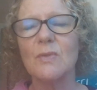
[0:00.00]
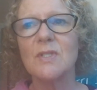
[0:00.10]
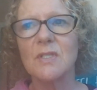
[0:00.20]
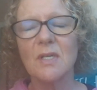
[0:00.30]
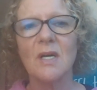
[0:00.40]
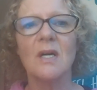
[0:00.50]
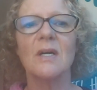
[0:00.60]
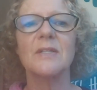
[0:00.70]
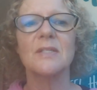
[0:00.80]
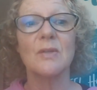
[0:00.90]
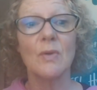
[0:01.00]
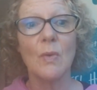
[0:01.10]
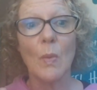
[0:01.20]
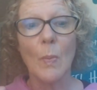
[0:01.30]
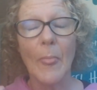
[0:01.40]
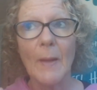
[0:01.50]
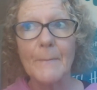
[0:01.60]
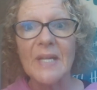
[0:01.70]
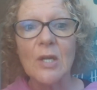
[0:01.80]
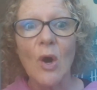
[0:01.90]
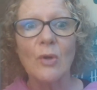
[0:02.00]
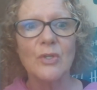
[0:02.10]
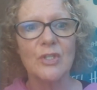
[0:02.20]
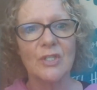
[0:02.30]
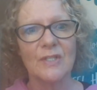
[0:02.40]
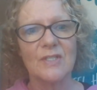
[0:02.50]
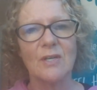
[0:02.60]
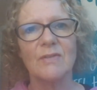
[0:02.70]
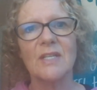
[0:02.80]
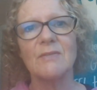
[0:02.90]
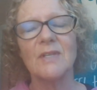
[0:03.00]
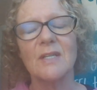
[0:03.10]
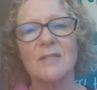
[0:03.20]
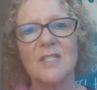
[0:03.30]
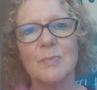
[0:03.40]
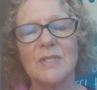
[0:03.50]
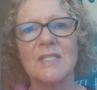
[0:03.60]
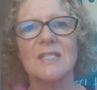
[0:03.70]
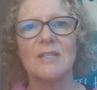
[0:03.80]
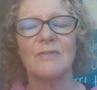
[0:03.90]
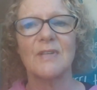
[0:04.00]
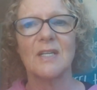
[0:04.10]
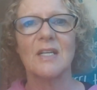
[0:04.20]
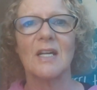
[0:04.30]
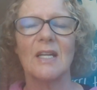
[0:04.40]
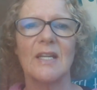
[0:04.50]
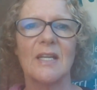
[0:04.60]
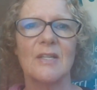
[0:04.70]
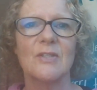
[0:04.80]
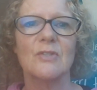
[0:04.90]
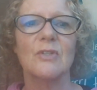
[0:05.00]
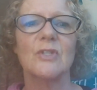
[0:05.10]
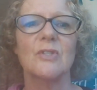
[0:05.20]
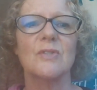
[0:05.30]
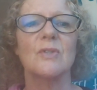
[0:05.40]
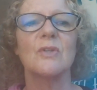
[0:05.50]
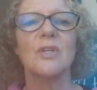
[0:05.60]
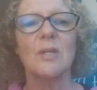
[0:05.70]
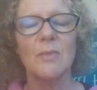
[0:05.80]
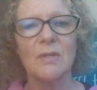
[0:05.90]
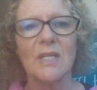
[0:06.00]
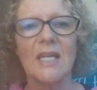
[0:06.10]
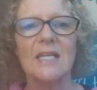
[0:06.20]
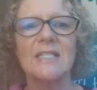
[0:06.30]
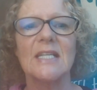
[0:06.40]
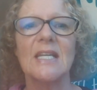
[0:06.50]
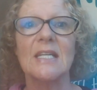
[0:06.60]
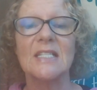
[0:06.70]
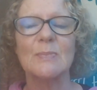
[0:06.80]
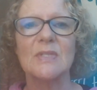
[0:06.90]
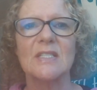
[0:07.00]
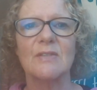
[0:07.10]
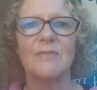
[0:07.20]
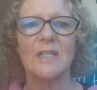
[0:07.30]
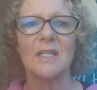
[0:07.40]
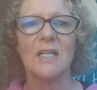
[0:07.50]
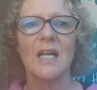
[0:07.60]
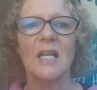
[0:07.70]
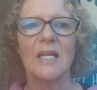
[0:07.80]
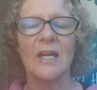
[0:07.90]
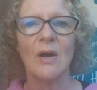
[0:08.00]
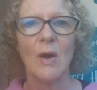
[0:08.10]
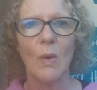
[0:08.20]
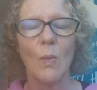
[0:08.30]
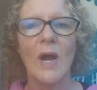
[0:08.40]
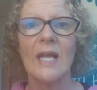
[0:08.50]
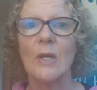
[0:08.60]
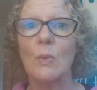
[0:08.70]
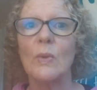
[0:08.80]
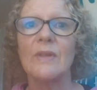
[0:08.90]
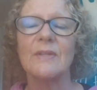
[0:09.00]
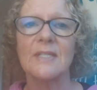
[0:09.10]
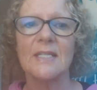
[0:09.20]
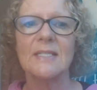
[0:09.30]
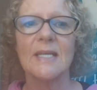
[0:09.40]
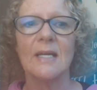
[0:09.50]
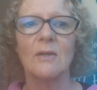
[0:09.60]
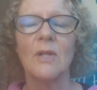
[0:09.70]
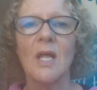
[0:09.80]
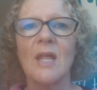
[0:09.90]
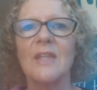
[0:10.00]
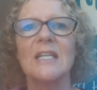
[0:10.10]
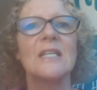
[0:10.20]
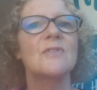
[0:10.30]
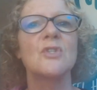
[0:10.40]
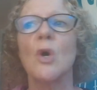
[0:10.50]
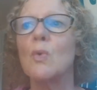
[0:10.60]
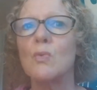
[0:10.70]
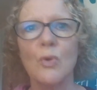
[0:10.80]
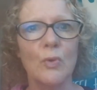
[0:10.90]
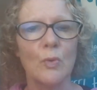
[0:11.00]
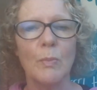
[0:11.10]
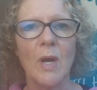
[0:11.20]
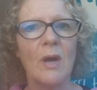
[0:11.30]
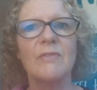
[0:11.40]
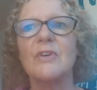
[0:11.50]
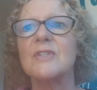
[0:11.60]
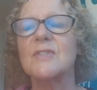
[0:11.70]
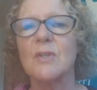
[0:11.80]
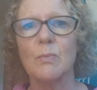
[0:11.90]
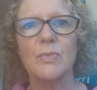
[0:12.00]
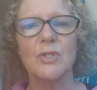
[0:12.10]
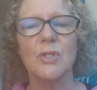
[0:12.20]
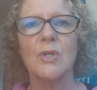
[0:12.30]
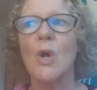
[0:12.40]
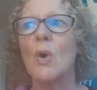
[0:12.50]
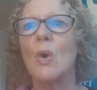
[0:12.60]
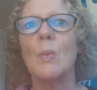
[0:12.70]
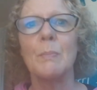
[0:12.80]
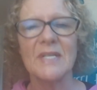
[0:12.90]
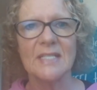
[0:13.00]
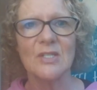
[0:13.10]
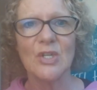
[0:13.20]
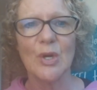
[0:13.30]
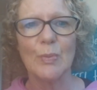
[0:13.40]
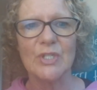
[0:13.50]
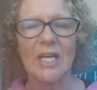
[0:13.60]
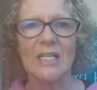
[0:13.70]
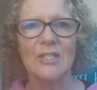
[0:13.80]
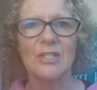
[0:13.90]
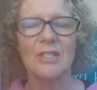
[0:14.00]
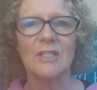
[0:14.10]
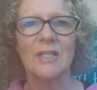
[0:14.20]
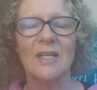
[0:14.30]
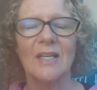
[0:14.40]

start to be conscious of giving specific, clear instructions or communicating in a specific, clear way with detail that leaves no room for assumption or misinterpretation,